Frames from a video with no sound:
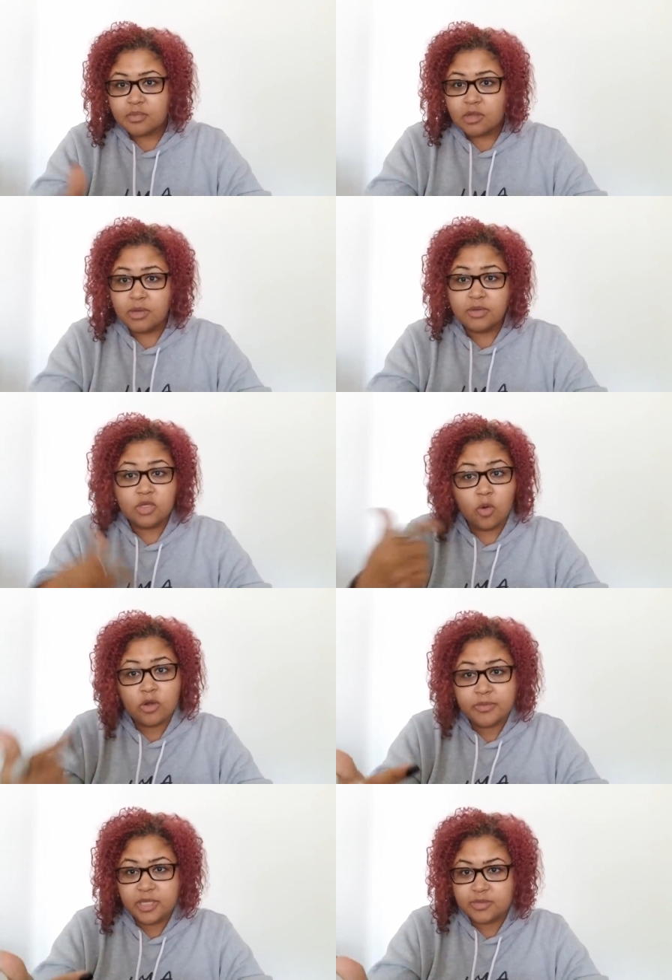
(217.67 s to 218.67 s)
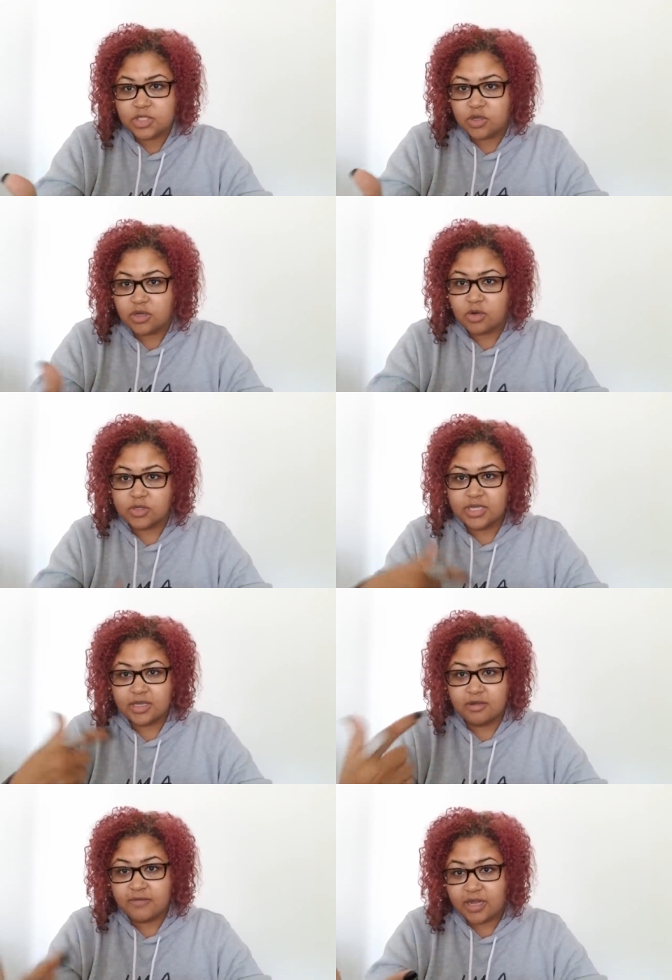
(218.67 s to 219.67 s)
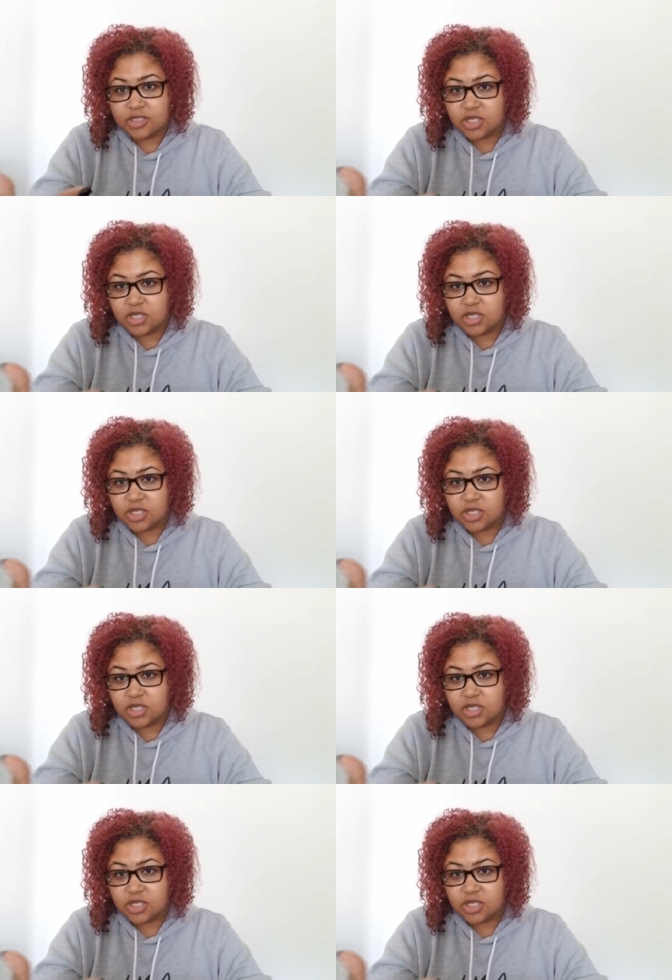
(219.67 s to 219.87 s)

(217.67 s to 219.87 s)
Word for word: maybe you're being mistreated or taken advantage